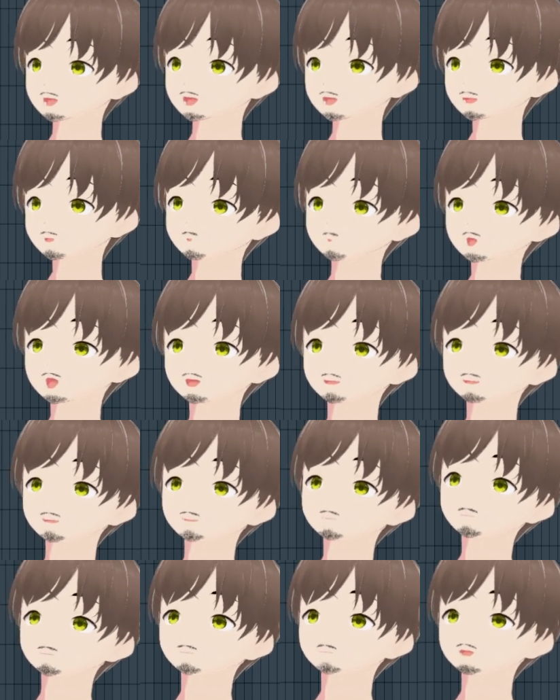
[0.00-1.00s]
in one,
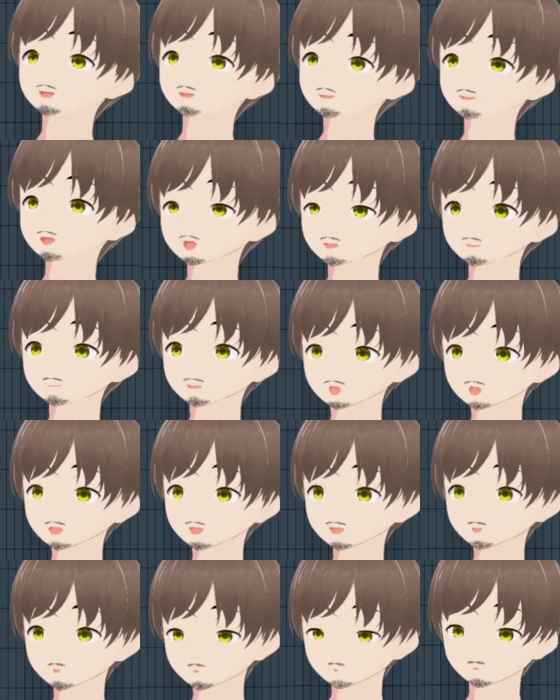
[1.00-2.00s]
and I'm gonna show
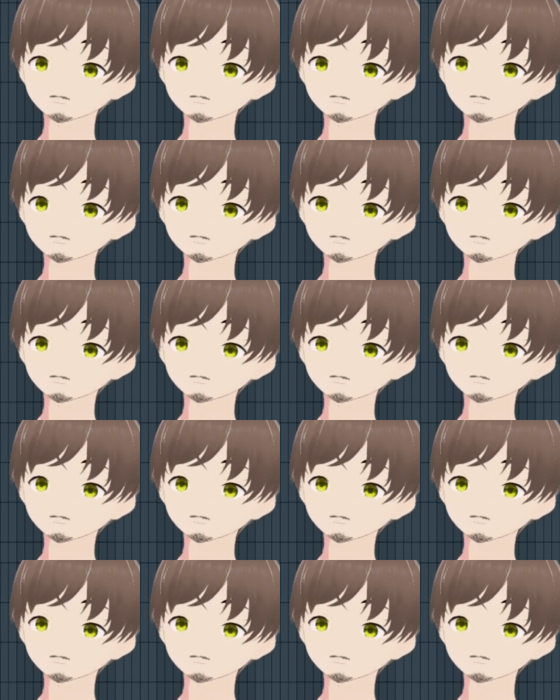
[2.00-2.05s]
you